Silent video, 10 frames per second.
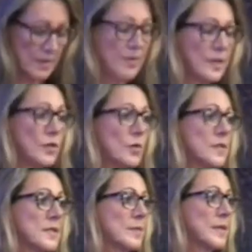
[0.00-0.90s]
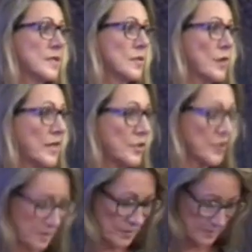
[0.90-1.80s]
The US
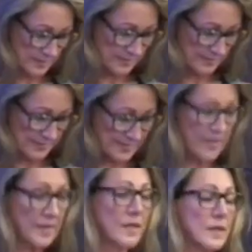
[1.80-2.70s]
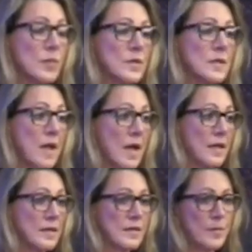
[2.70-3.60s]
administration said it was not
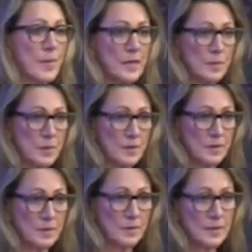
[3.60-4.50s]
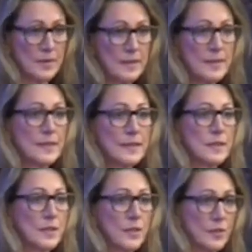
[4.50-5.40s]
debatable.
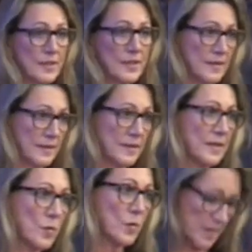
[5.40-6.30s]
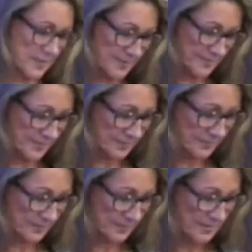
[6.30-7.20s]
Clearly, it was.
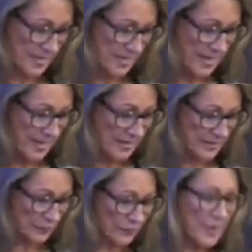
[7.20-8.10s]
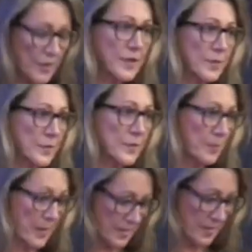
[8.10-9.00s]
And it fired up the
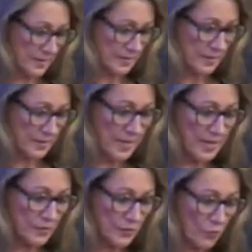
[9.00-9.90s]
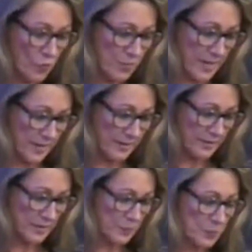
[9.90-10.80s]
debate and a format
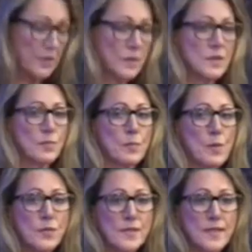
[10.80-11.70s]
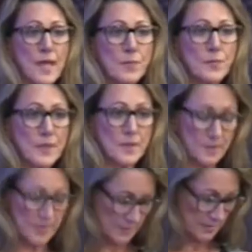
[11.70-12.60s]
that appealed to both
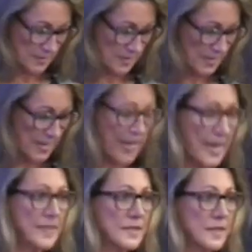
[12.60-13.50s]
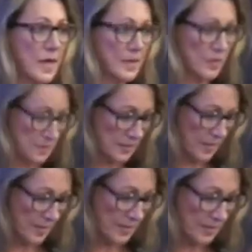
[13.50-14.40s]
skeptics and deniers
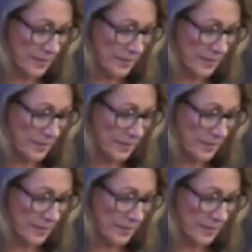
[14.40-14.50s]
alike.